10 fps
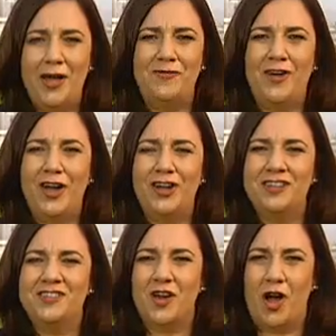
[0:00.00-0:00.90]
am
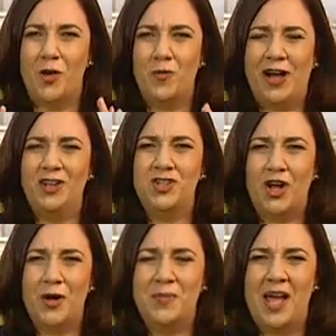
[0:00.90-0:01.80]
focused on one
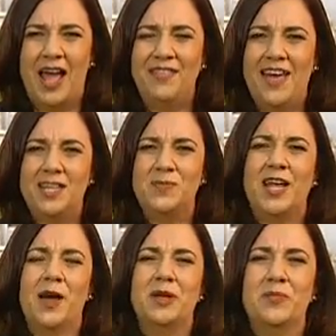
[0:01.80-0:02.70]
job, and that is
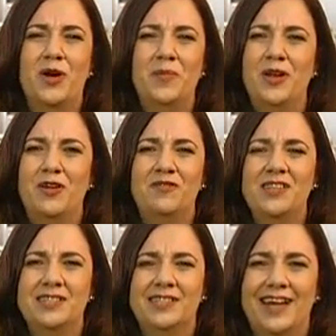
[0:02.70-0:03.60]
becoming Premier of
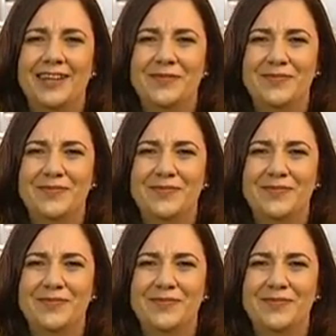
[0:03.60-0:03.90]
this state.